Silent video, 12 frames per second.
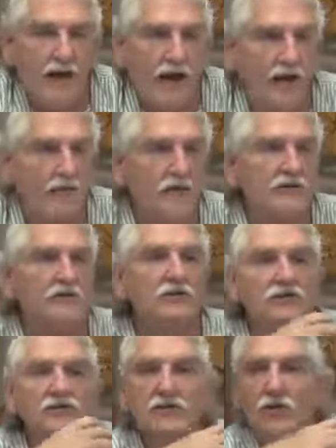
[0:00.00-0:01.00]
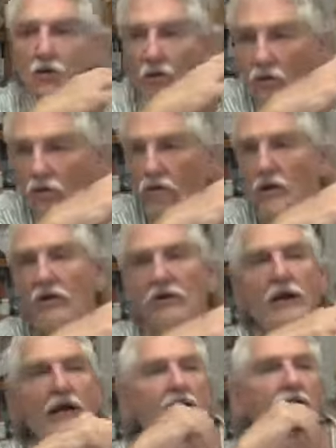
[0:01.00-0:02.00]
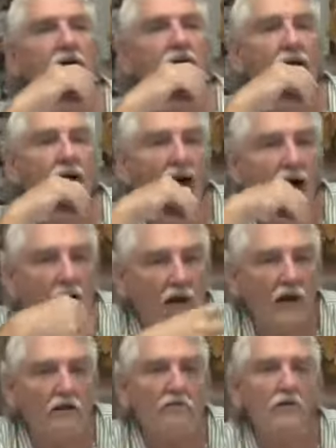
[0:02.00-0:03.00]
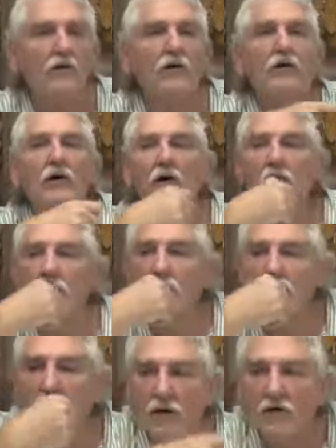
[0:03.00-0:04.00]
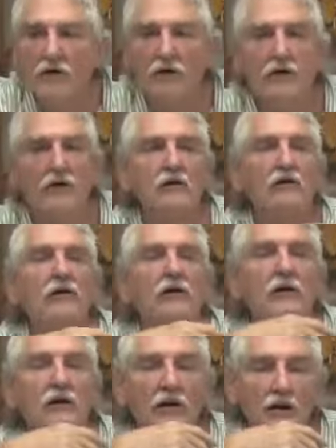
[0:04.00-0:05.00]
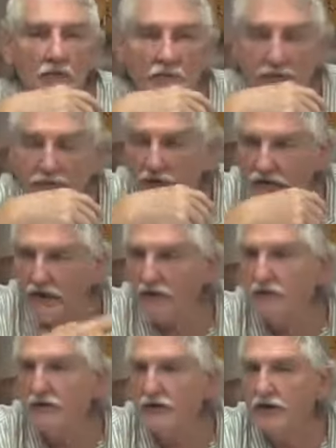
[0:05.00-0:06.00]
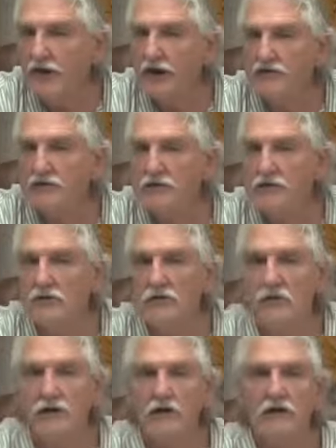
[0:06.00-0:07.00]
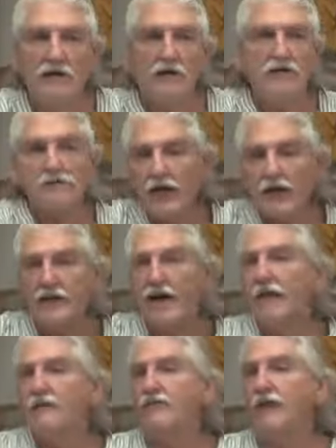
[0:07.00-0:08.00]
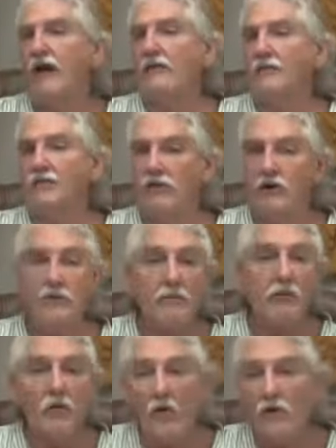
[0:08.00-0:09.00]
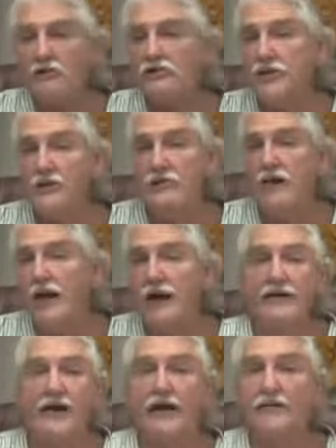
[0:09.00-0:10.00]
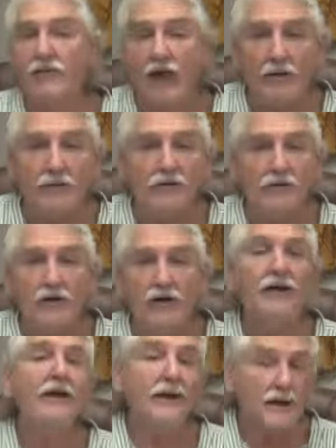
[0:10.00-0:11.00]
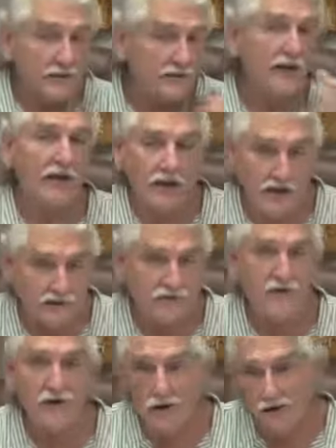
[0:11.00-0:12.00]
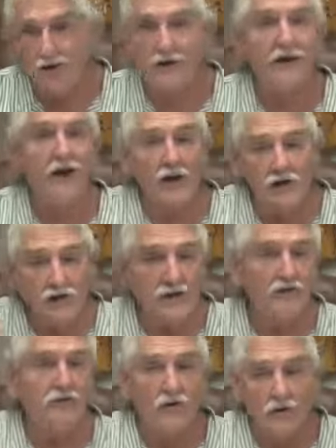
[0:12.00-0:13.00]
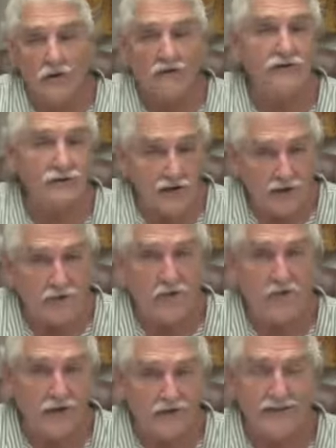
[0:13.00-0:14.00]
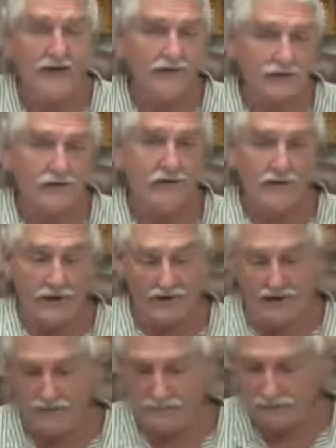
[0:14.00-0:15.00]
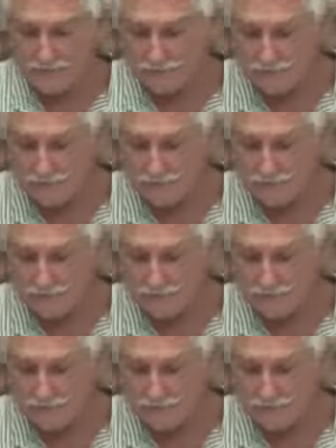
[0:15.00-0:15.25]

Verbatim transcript: high resolution oil like a, a olive oil or coconut oil, but particularly the castor oil is anti-inflammatory. Remember, oils tend to be anti-inflammatory, hence cholesterol and adrenal cortical steroids, that sort of thing, right?